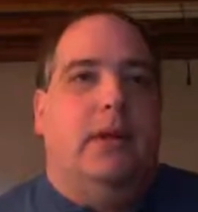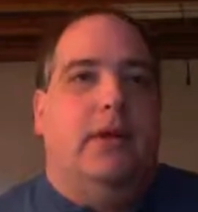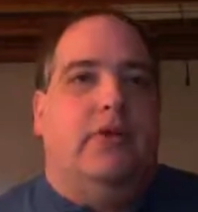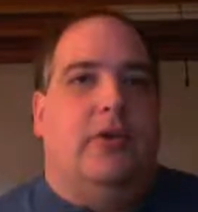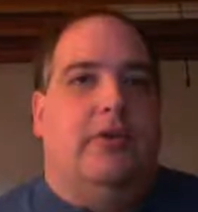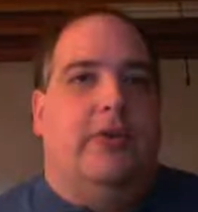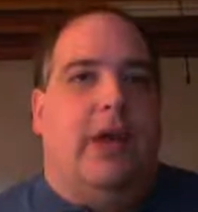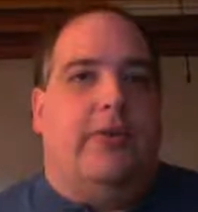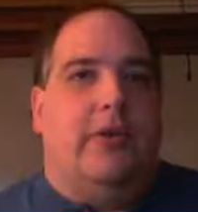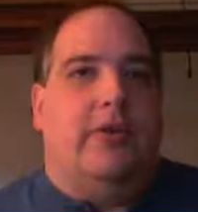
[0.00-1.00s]
So you've
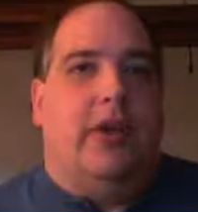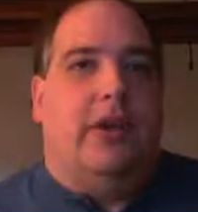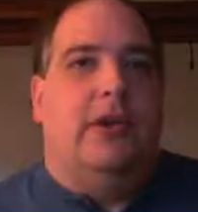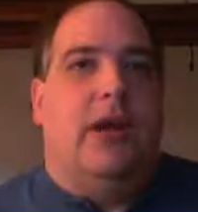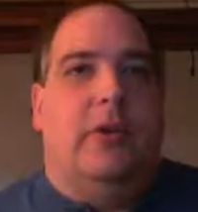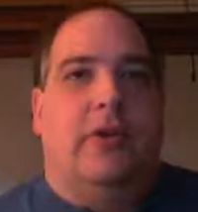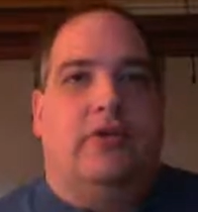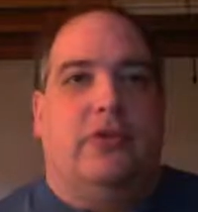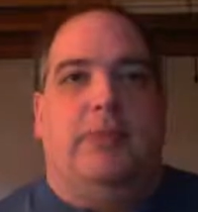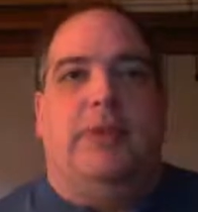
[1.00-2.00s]
got this like network
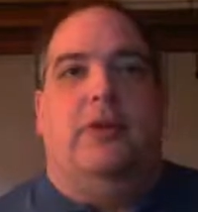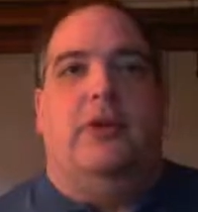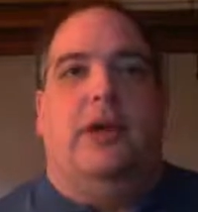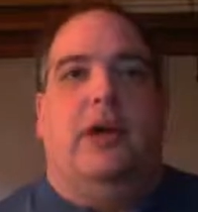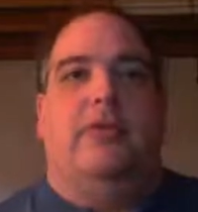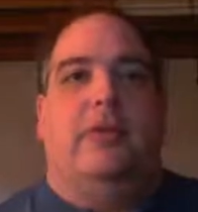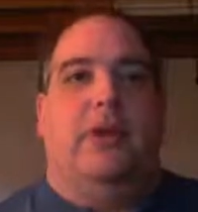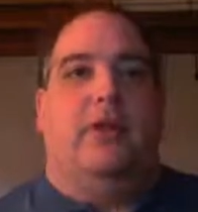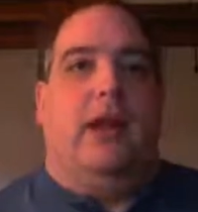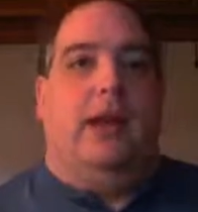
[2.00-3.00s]
stream that you can get from the
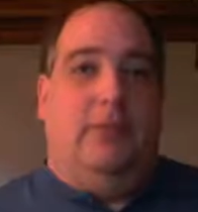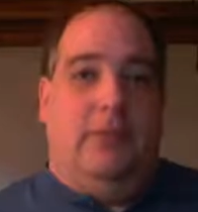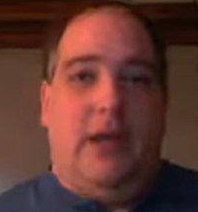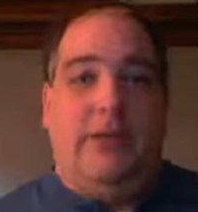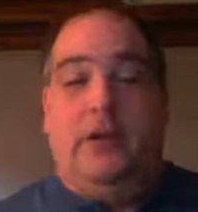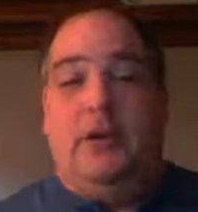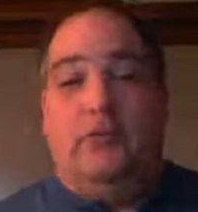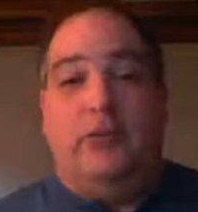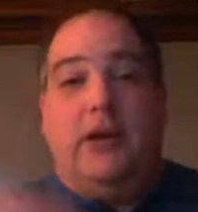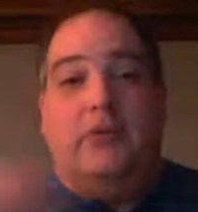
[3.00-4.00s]
client, and then you can
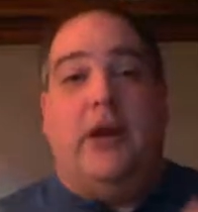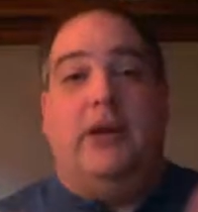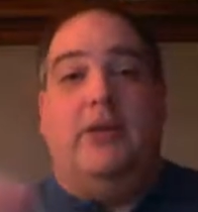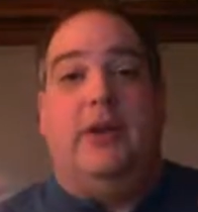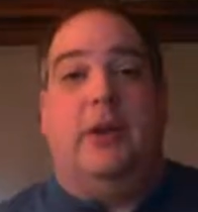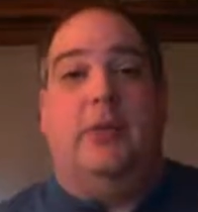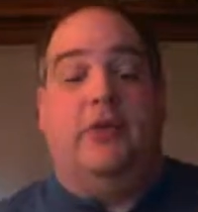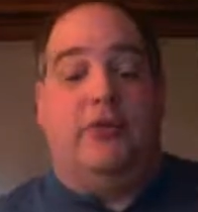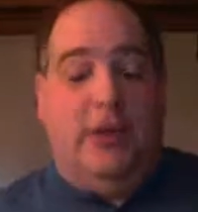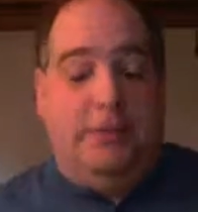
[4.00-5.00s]
read and write to the network
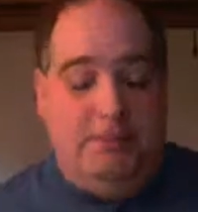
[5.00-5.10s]
stream.